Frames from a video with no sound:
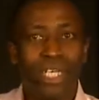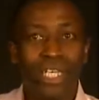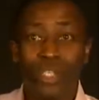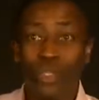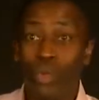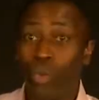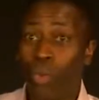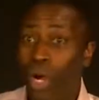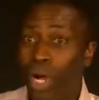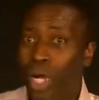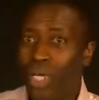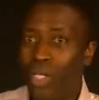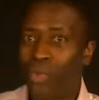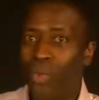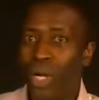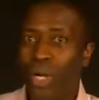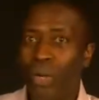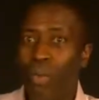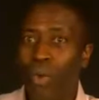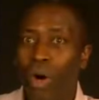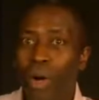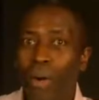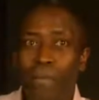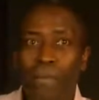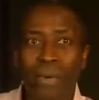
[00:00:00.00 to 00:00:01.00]
It's worse
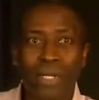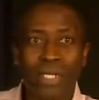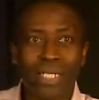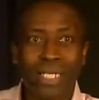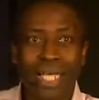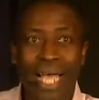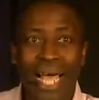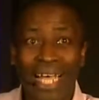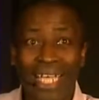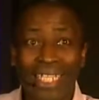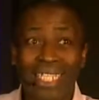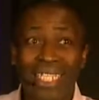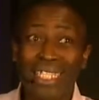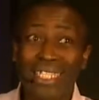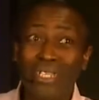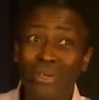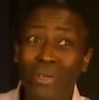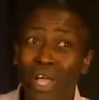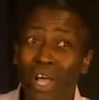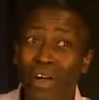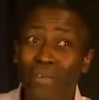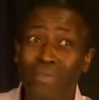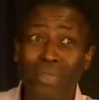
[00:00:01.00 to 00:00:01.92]
when one person has 3